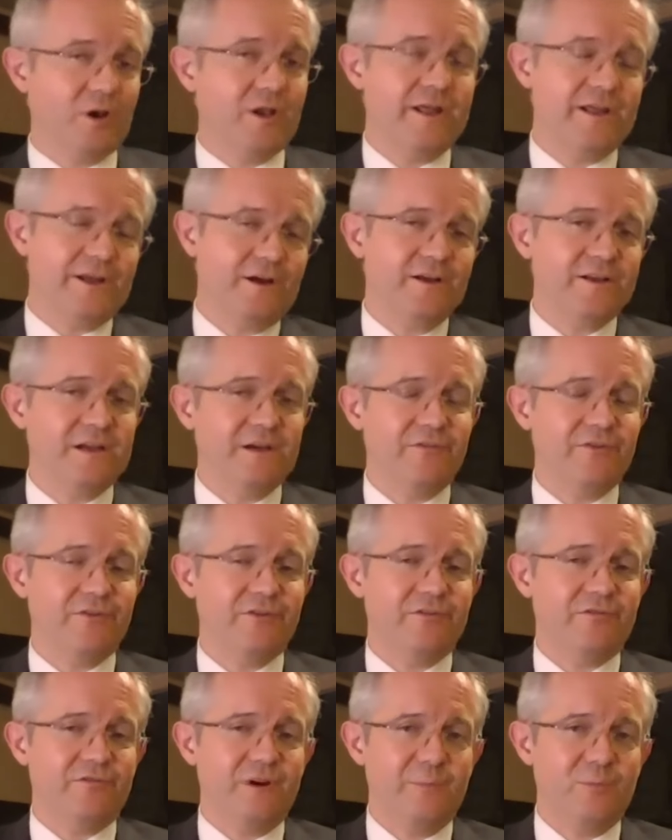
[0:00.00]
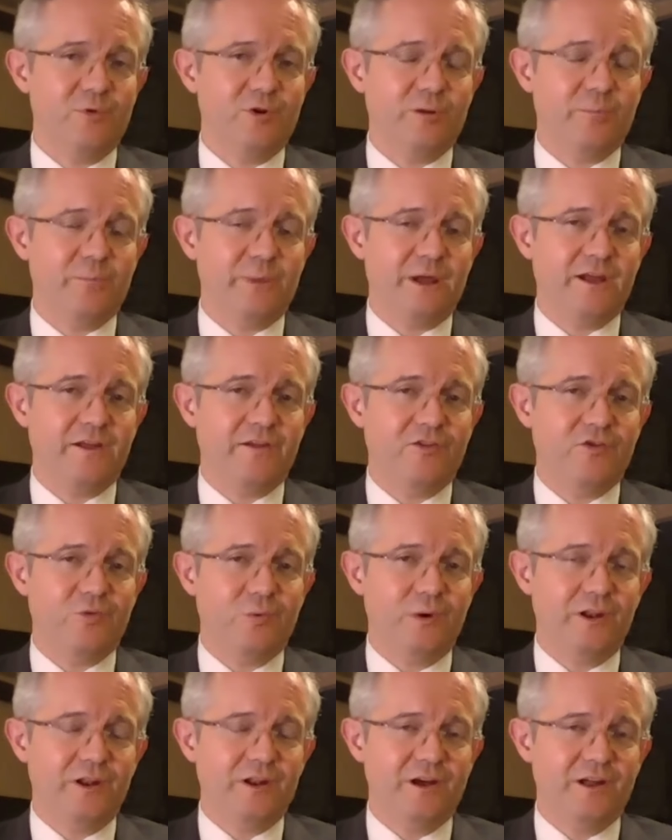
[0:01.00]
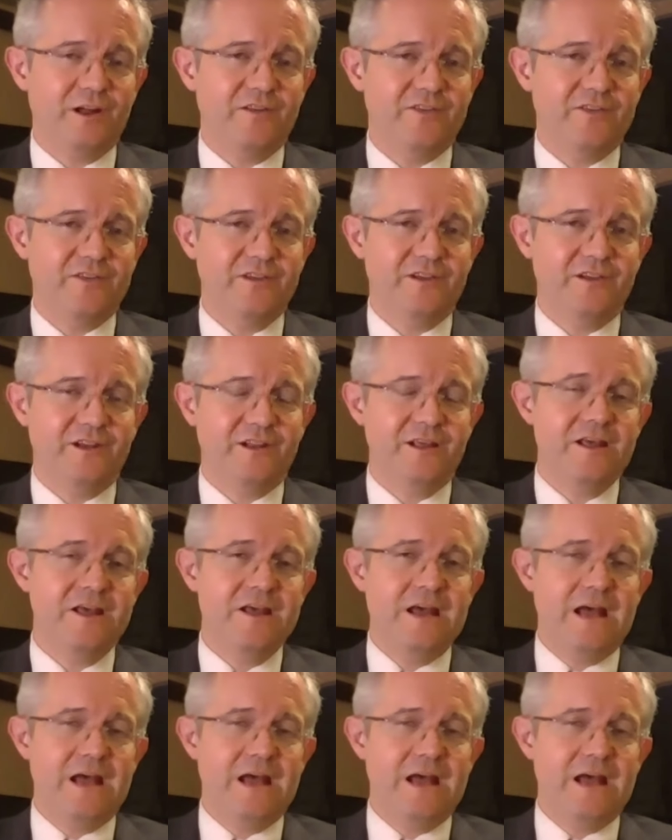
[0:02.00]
Model AI governance framework back in 2019.